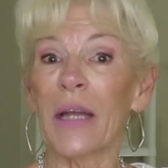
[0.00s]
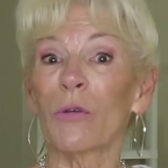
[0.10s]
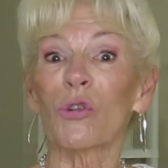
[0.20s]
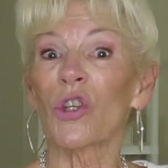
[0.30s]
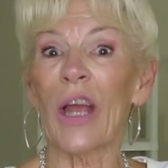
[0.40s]
I
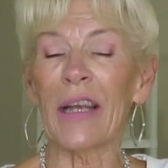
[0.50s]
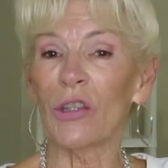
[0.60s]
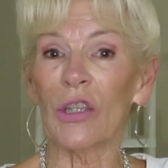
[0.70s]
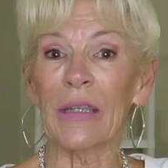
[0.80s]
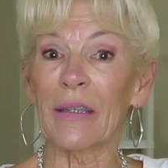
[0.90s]
don't
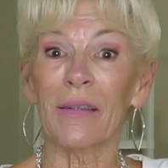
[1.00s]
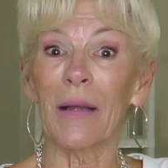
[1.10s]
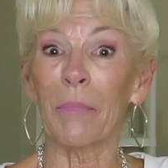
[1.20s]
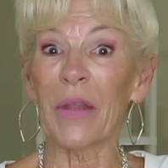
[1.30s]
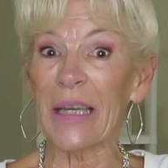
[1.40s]
change into
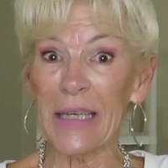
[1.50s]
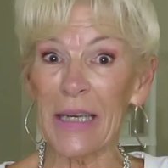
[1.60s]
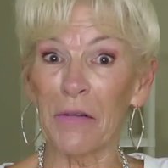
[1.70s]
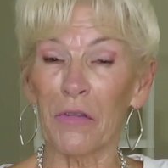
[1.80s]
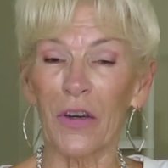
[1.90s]
something
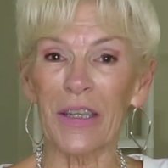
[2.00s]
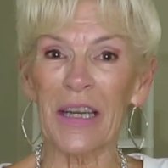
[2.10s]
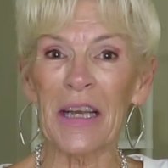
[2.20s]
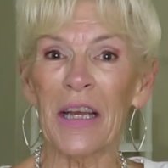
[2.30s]
different